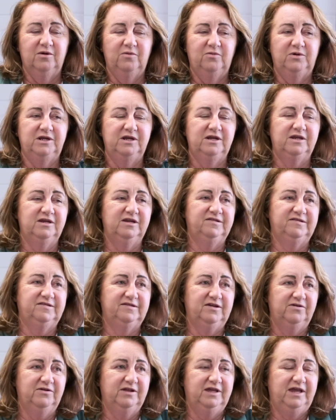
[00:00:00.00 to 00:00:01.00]
we didn't
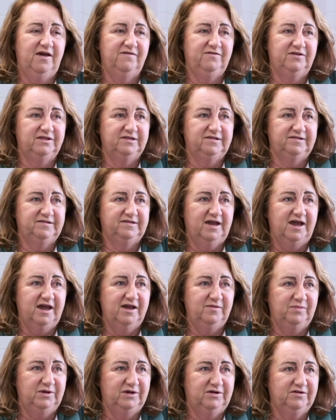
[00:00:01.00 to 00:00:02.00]
necessarily have at the
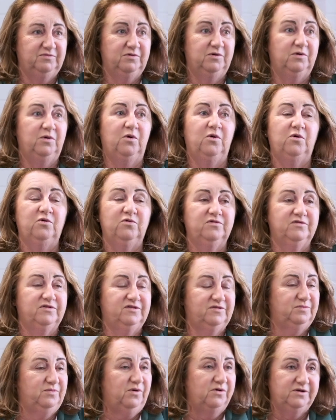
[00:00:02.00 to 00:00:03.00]
start because we were all
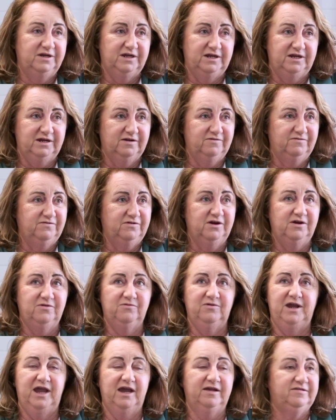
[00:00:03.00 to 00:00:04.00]
responding in a very
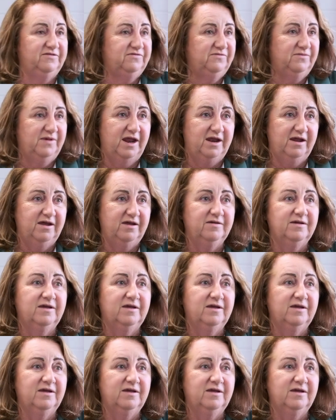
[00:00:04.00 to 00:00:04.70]
reactive manner.